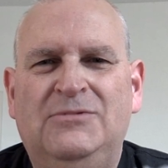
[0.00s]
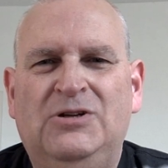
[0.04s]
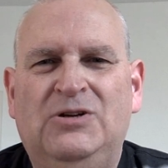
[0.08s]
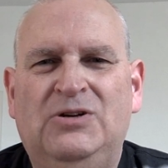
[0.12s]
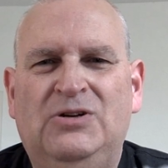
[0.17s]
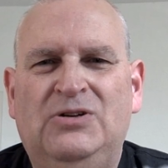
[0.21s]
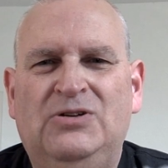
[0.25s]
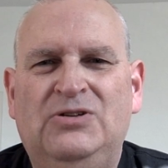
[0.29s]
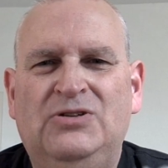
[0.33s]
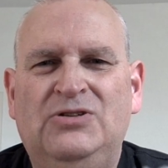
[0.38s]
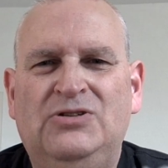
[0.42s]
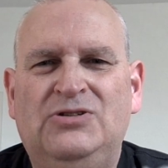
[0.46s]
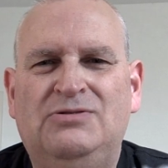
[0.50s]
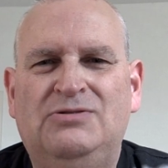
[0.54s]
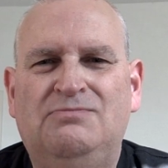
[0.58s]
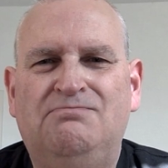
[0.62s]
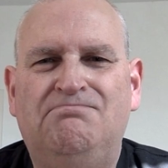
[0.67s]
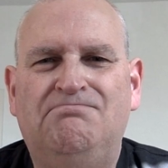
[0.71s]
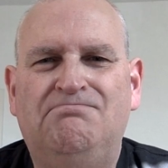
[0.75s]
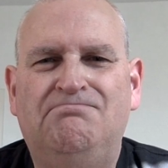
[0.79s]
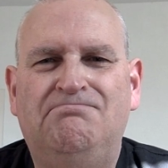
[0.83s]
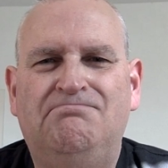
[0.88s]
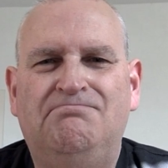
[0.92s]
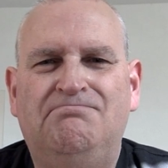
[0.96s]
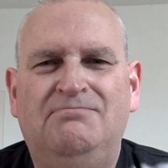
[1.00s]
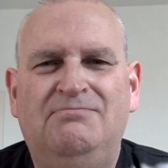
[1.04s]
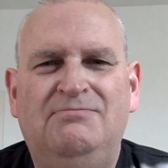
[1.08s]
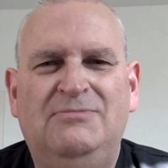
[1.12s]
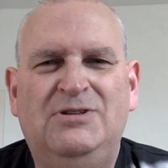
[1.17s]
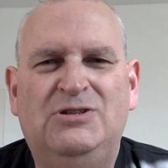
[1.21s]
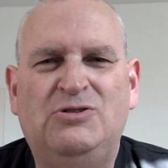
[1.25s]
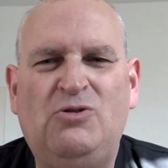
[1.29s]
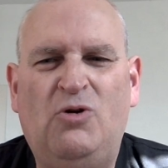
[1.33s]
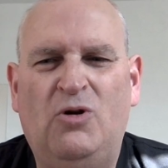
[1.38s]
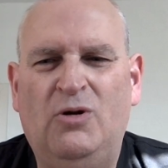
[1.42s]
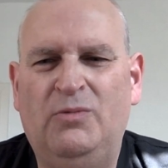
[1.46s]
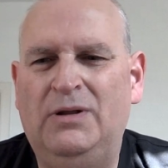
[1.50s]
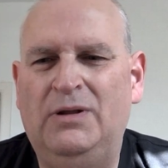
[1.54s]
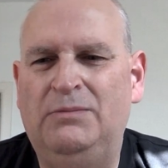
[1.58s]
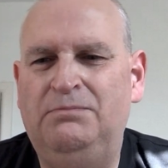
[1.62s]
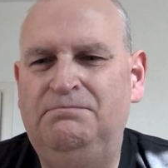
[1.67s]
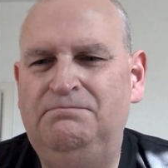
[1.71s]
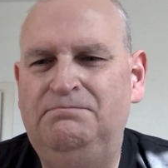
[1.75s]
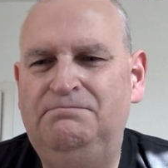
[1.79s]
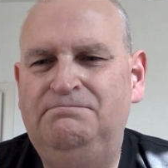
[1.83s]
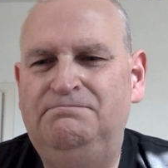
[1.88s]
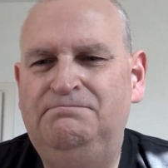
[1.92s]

because it's horrible